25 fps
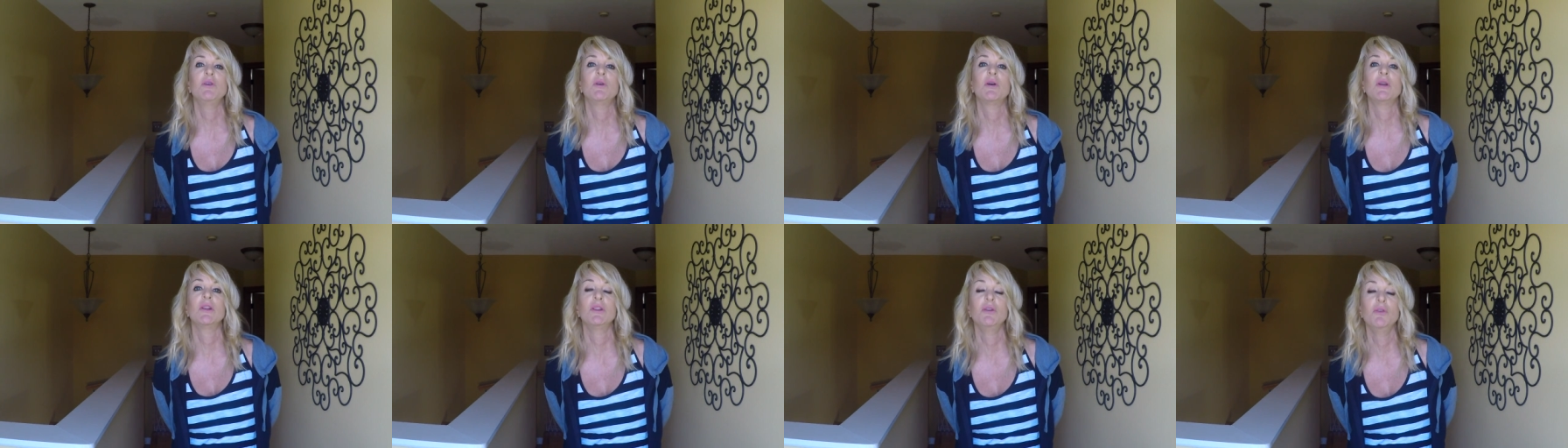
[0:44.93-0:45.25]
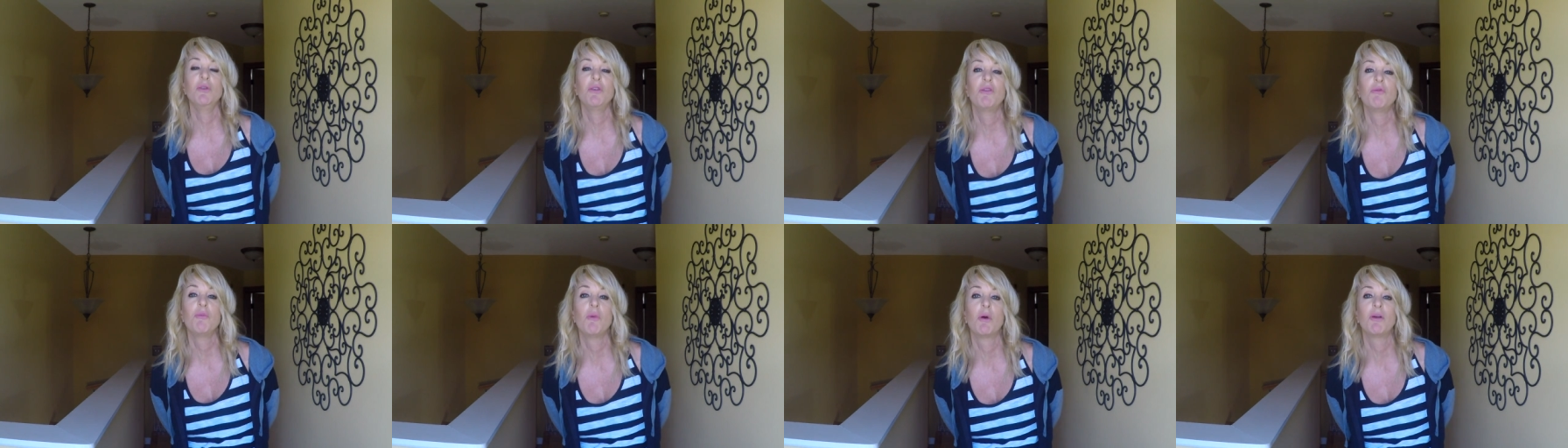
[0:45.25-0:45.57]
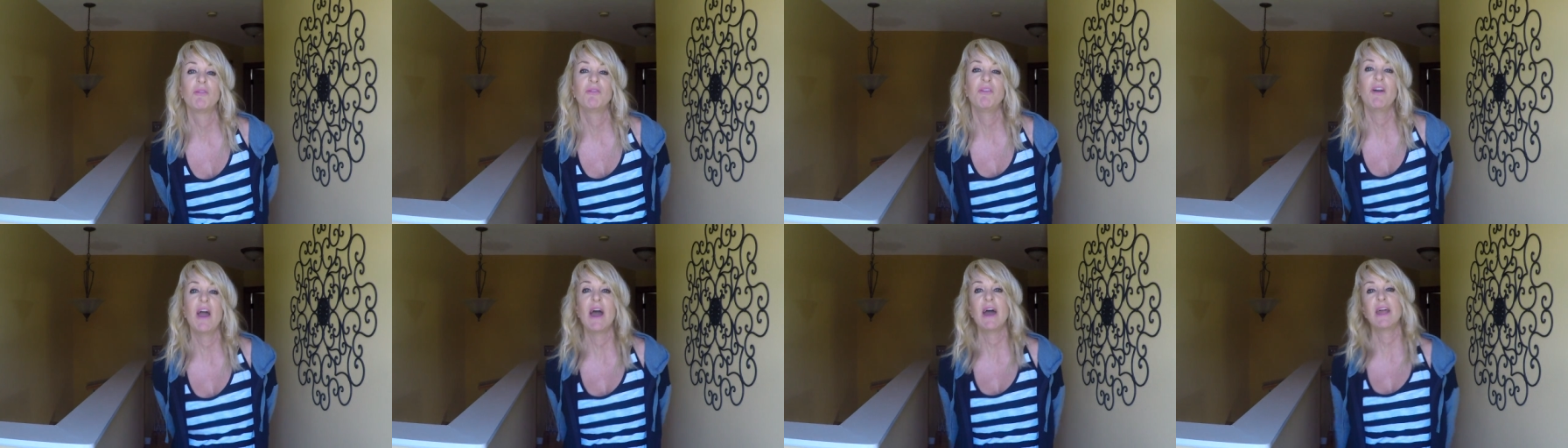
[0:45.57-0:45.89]
you could lose
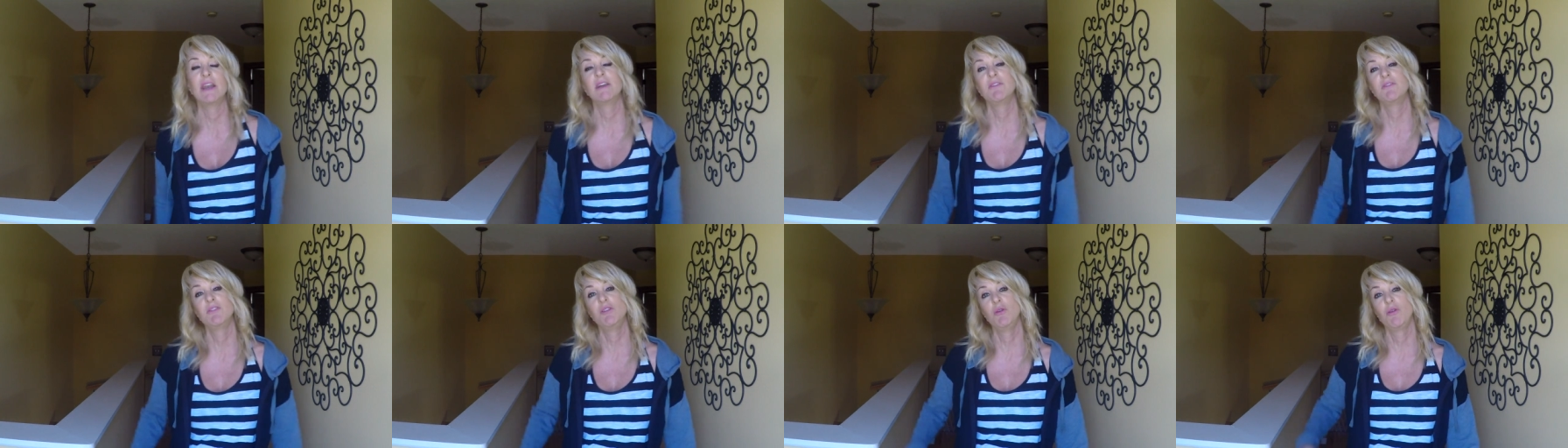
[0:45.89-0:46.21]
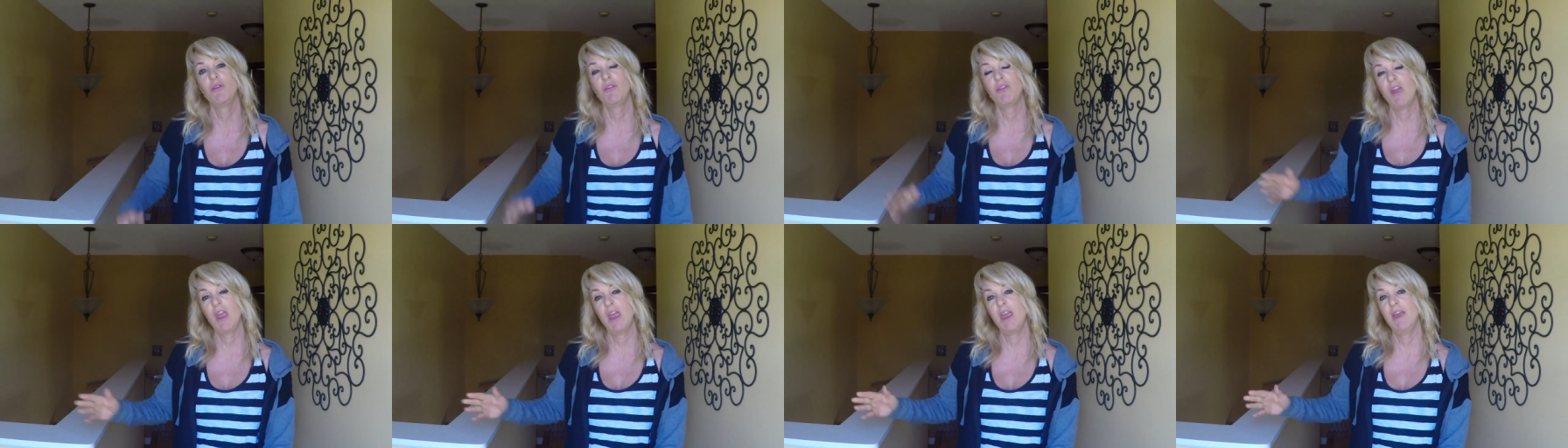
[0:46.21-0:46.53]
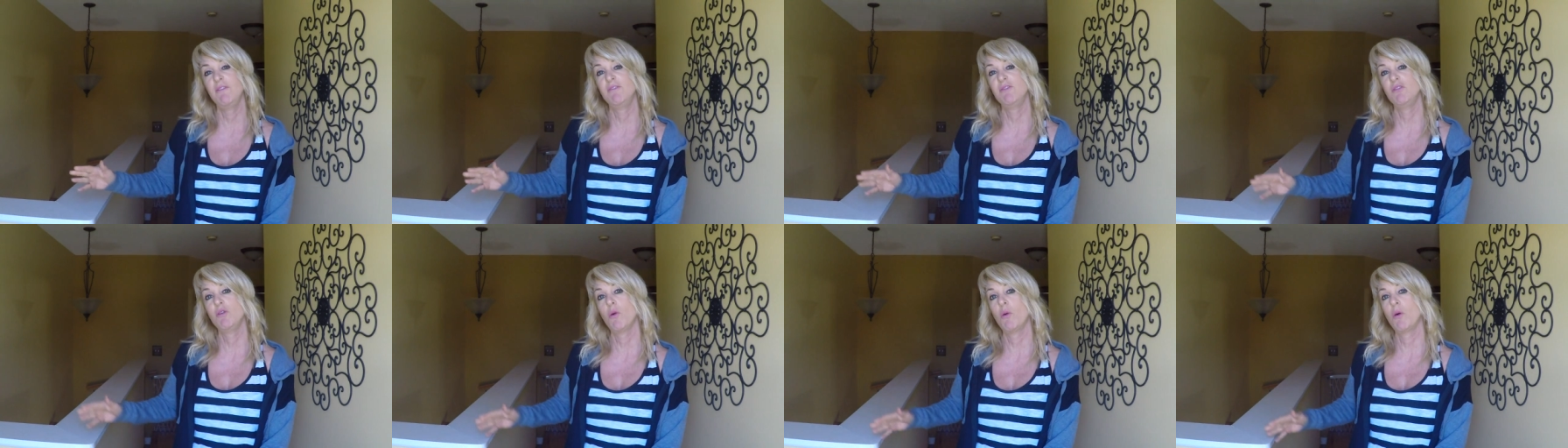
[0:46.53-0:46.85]
more fat if you
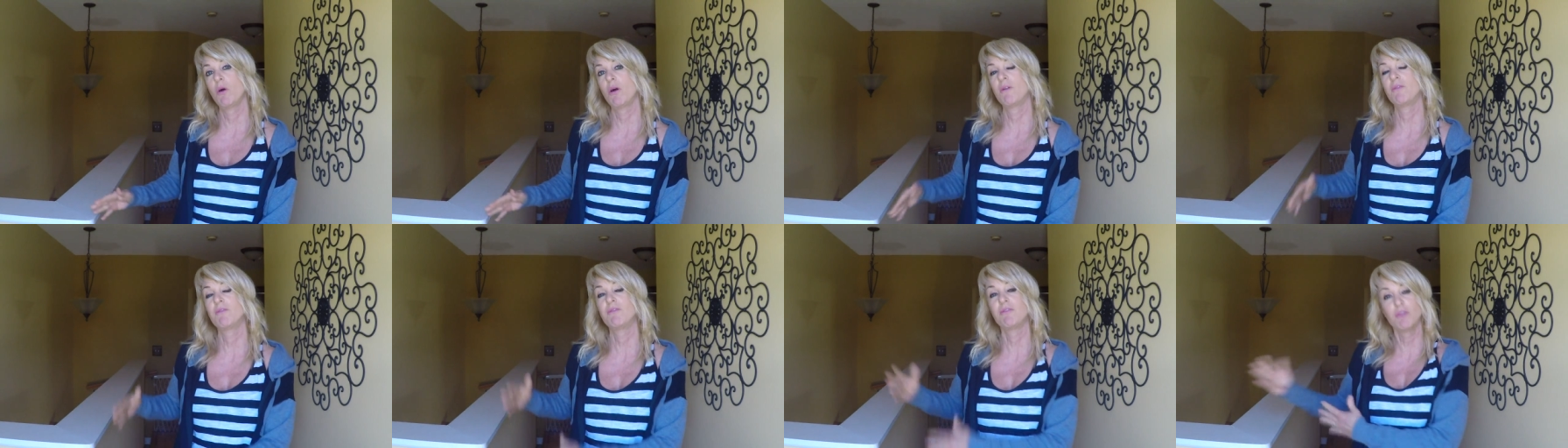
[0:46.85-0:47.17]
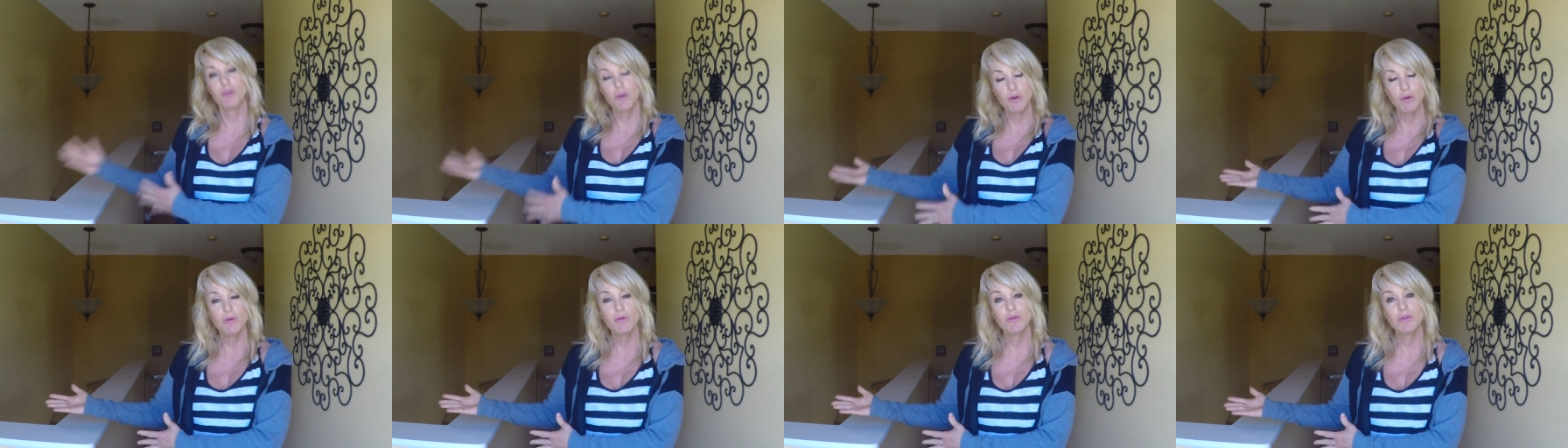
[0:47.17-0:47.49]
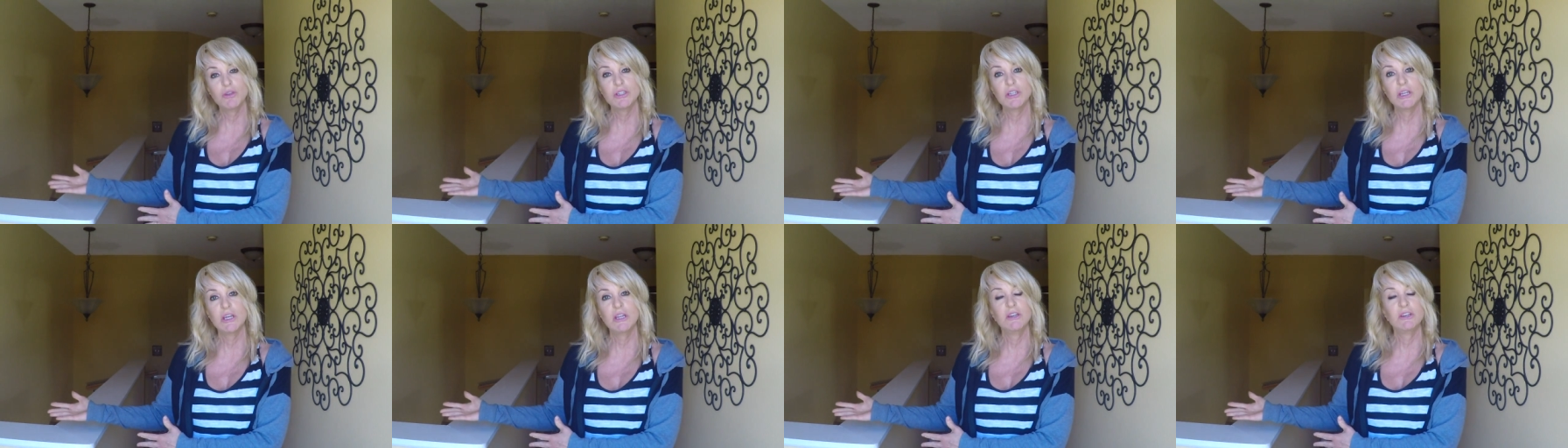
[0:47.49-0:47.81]
save your
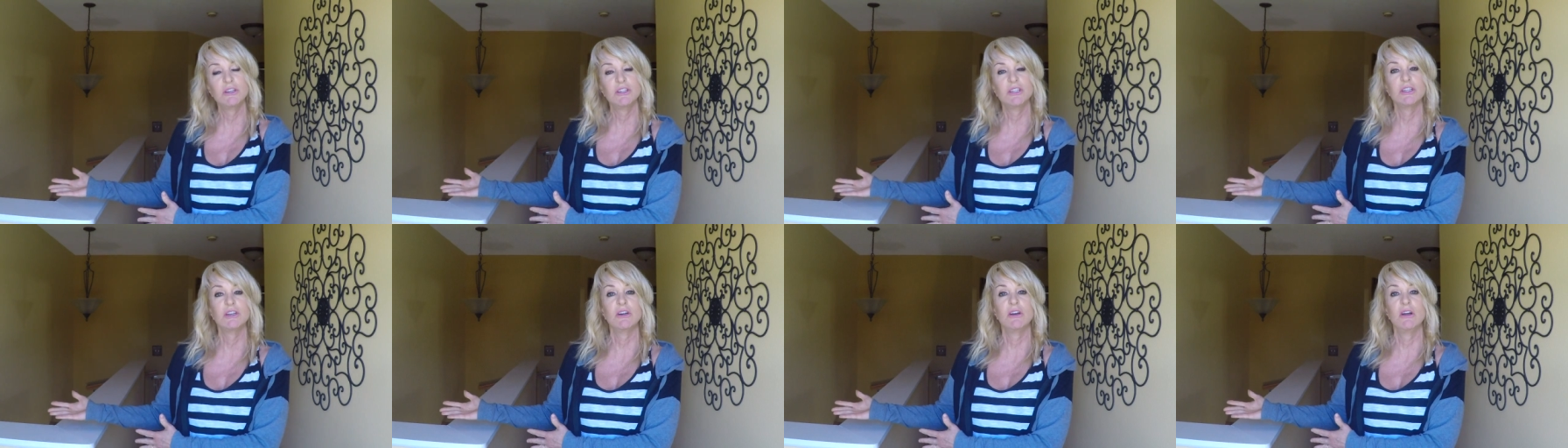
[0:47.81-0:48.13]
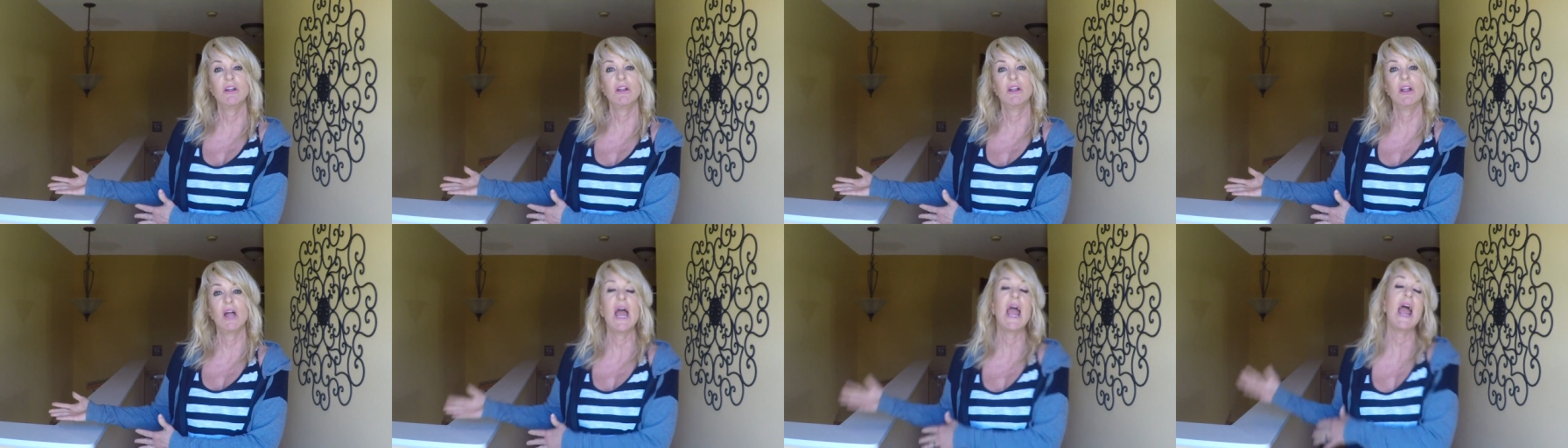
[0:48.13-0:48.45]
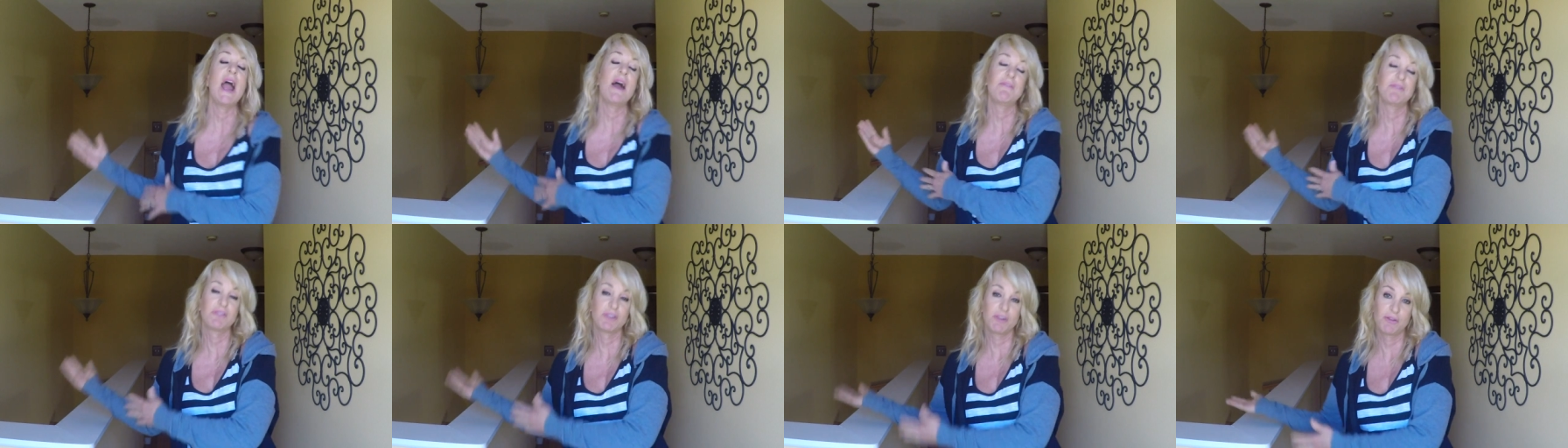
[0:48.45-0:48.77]
fruit until
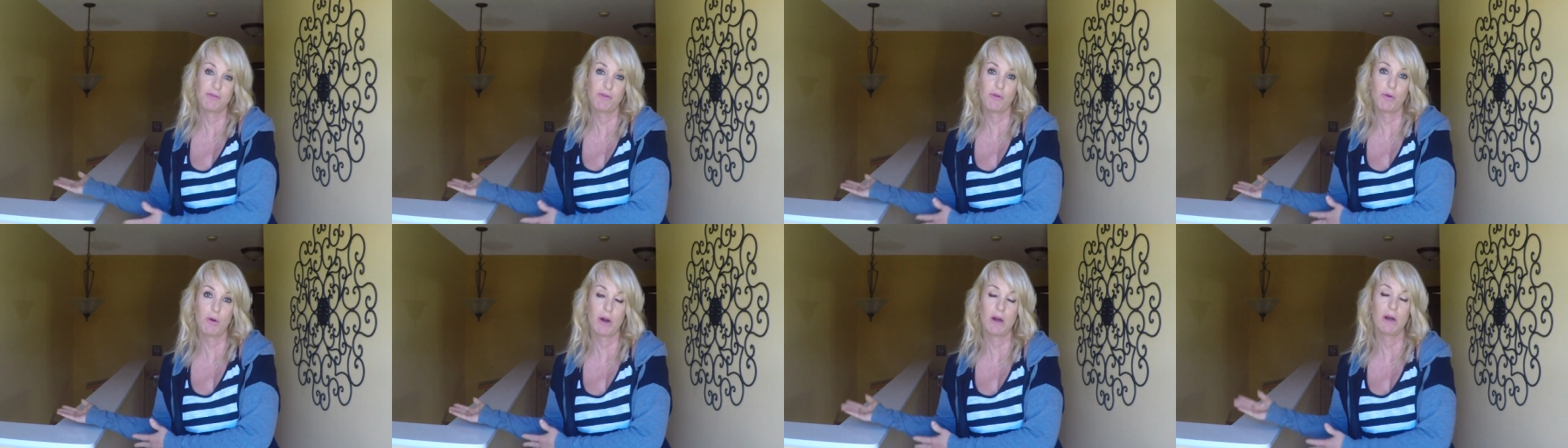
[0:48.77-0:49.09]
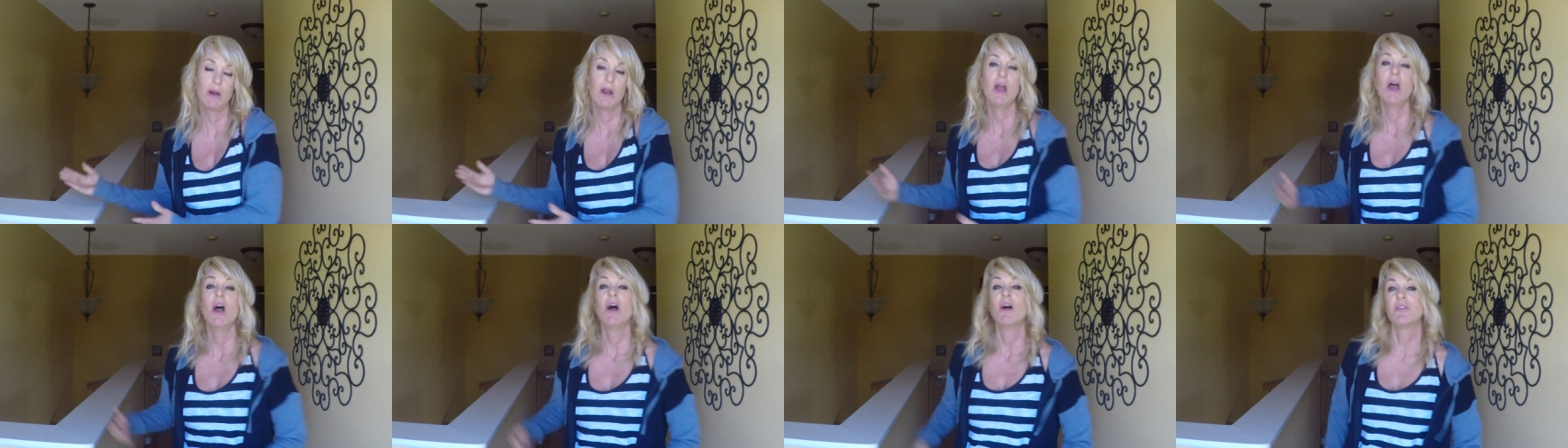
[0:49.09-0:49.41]
after four.